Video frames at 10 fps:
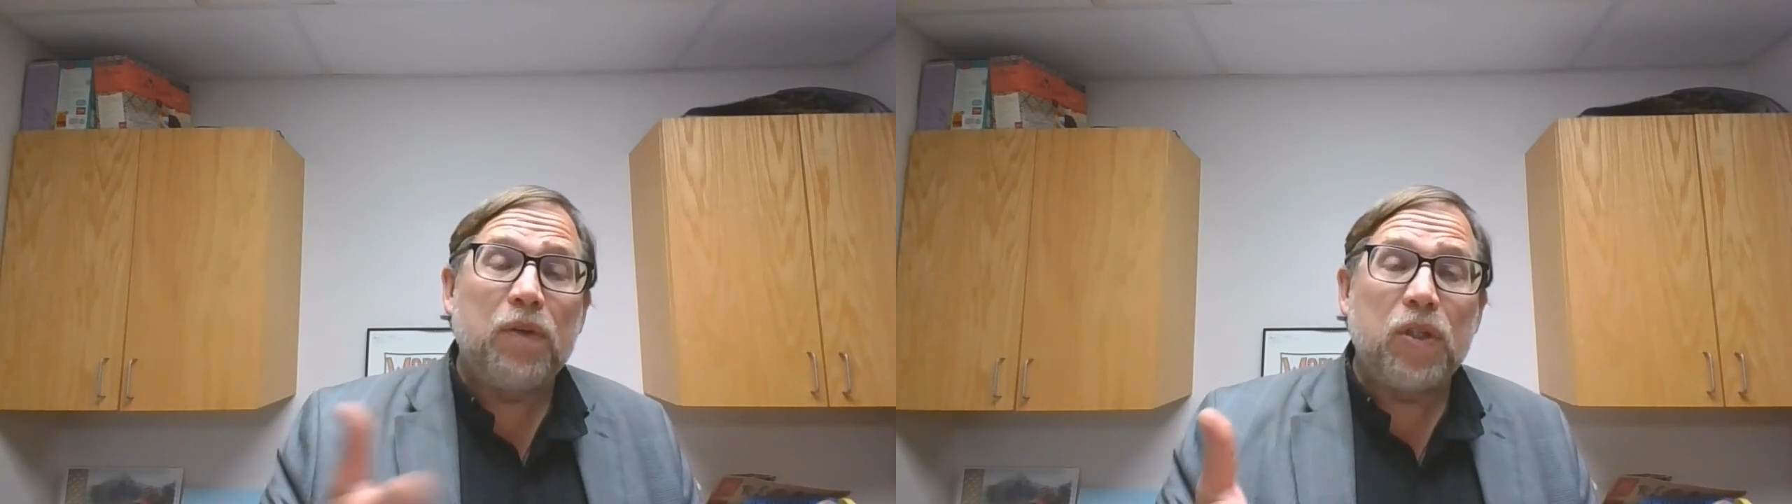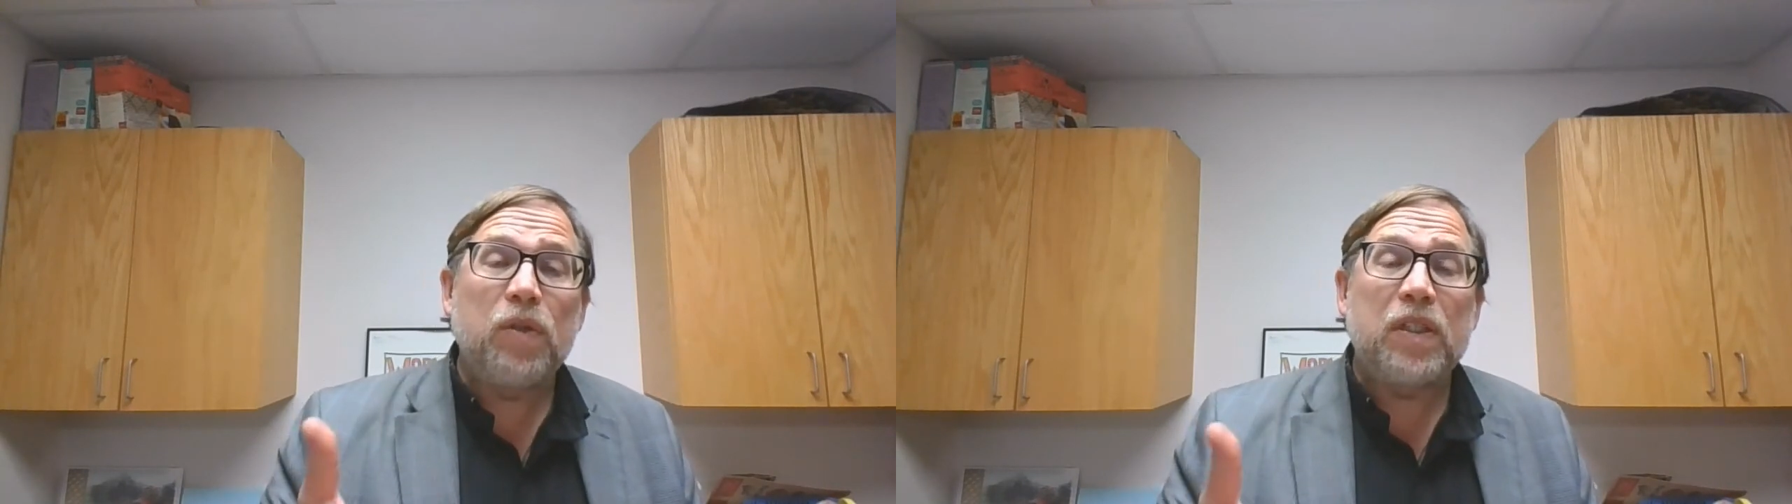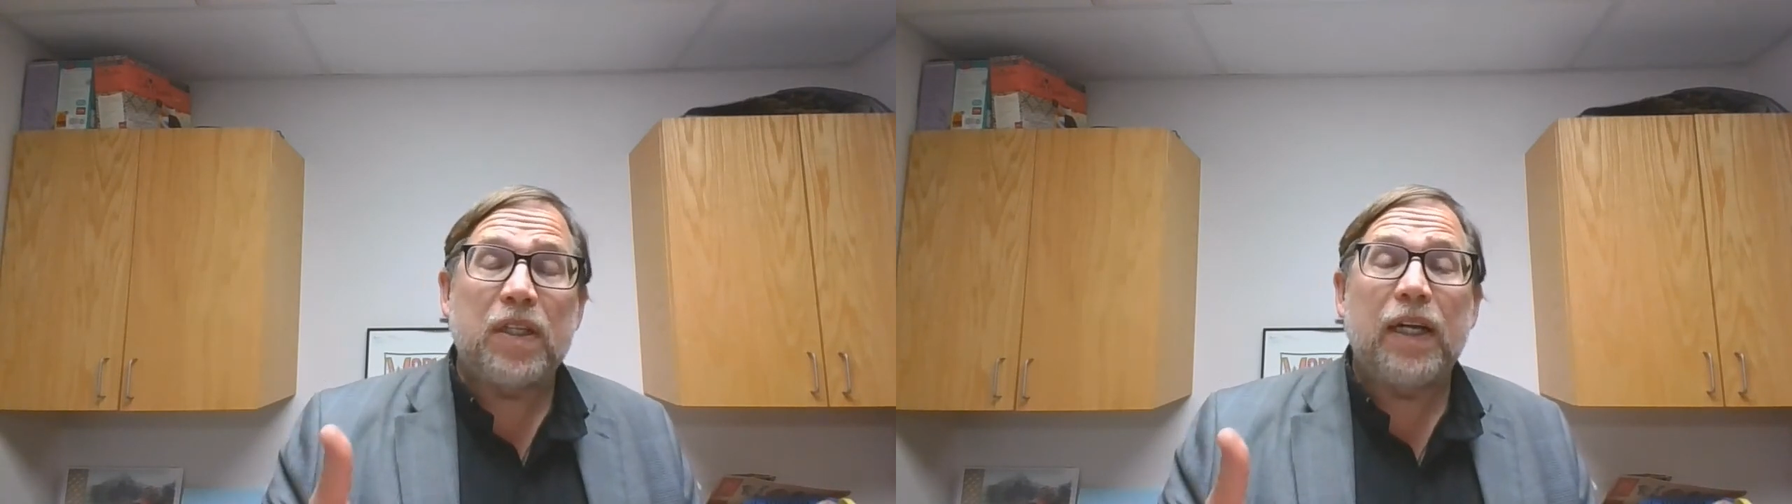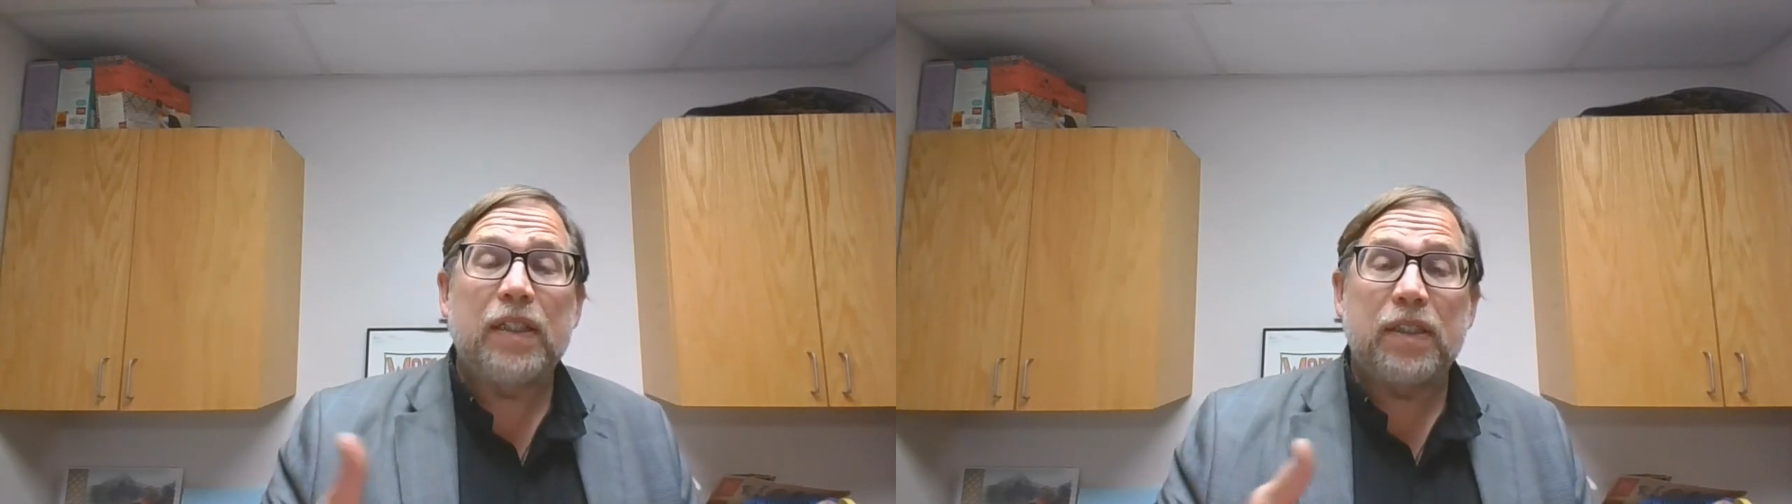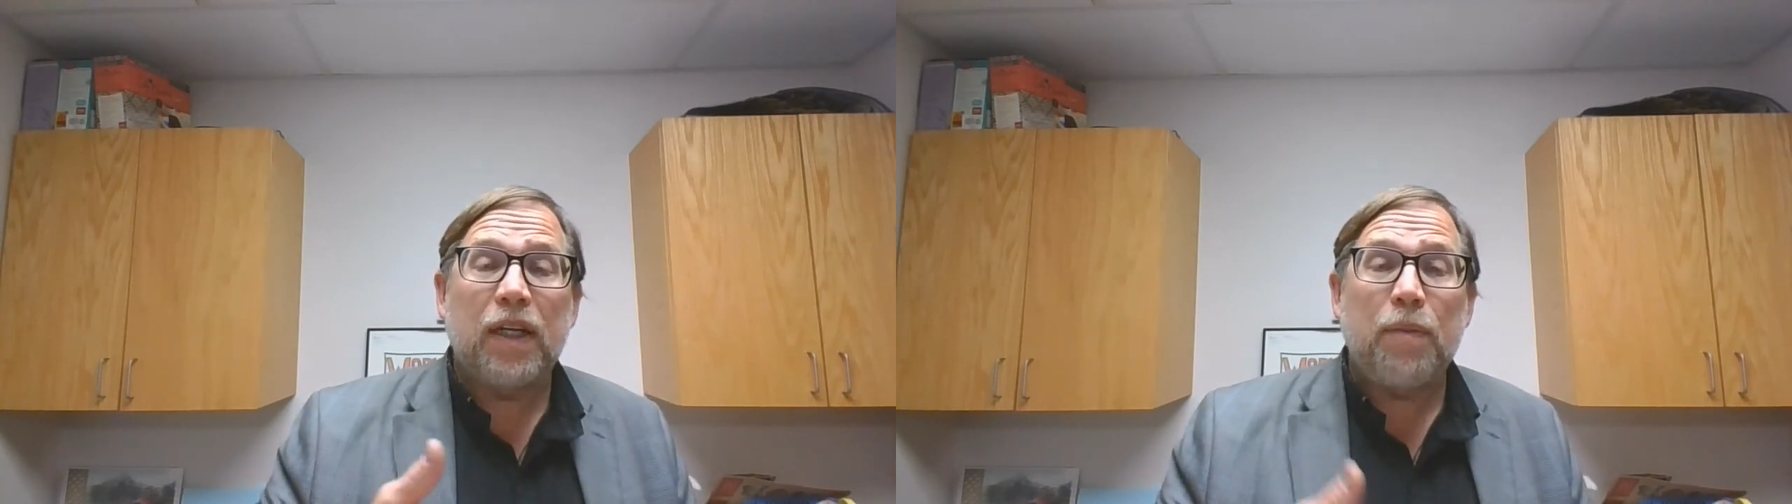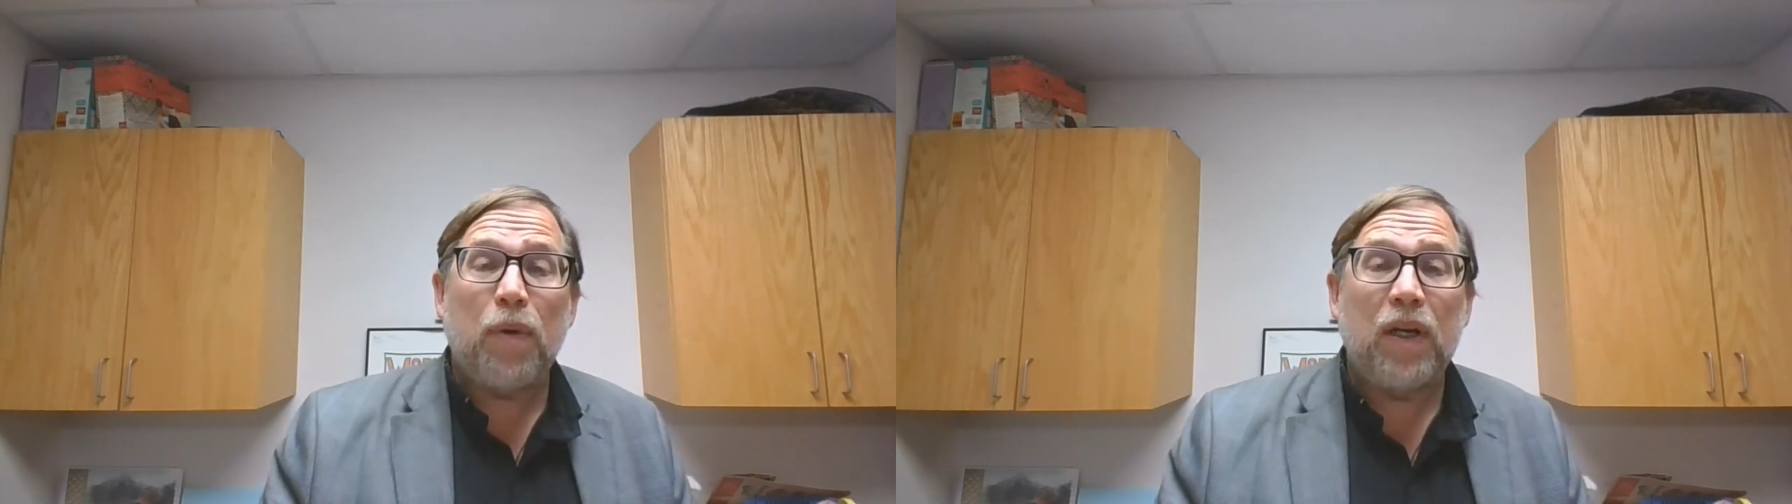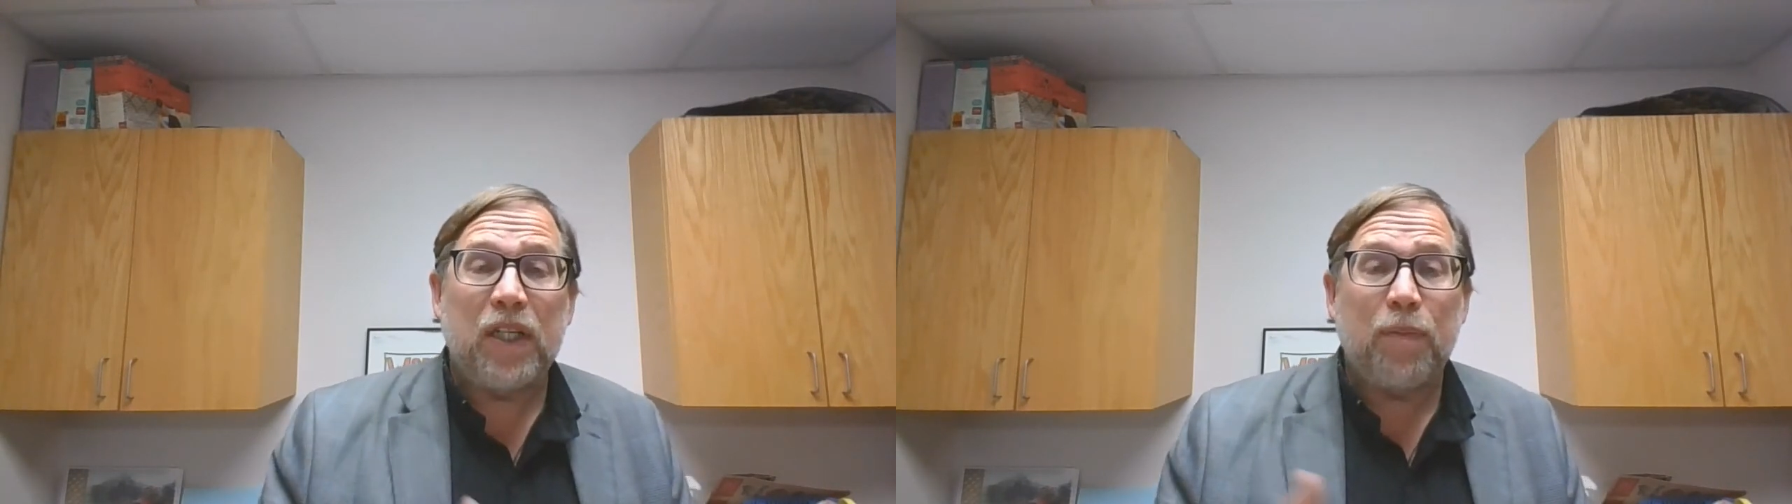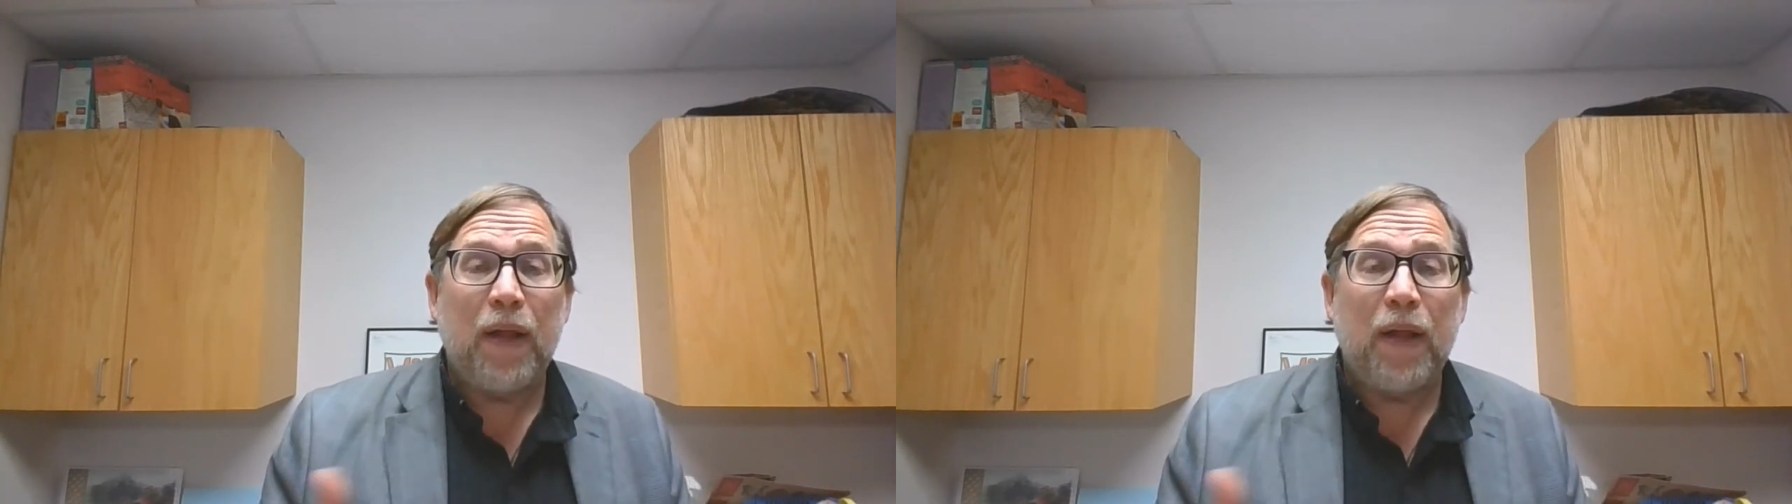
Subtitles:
do decide to study project